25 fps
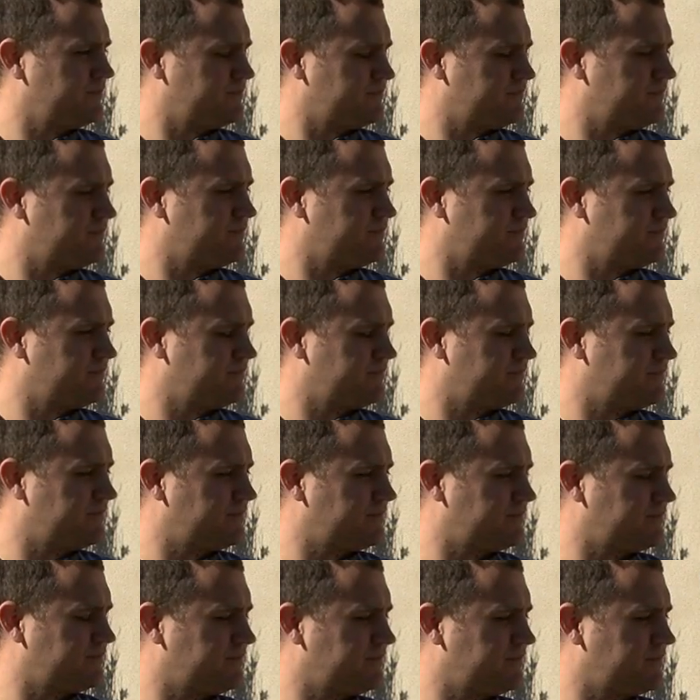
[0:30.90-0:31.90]

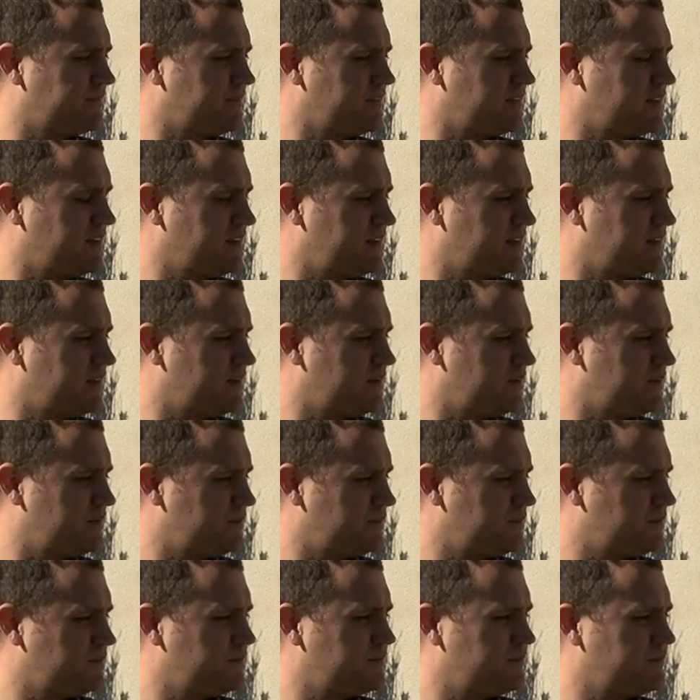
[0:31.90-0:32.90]

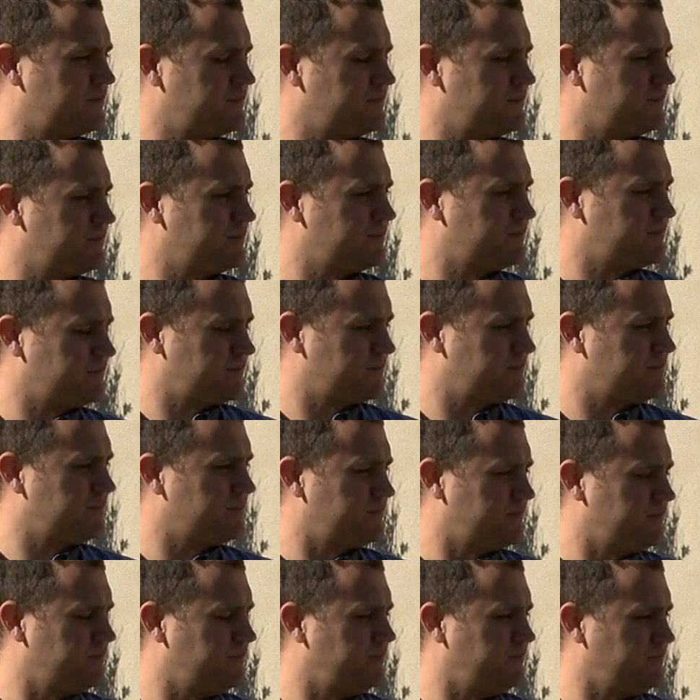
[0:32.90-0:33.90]

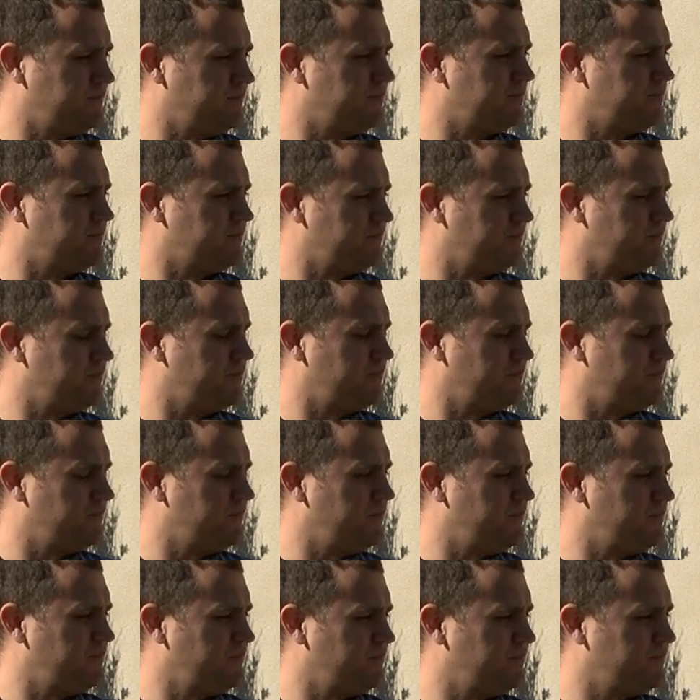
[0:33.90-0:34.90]

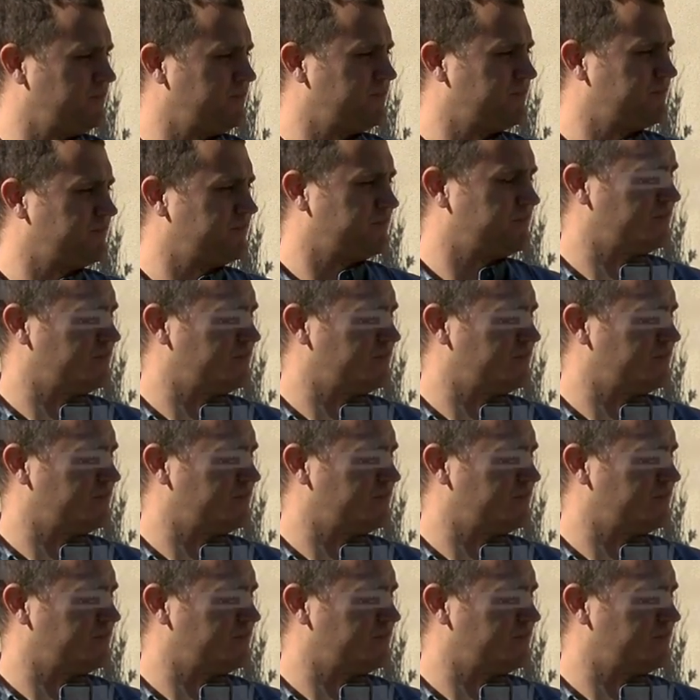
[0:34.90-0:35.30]
This person isn't speaking.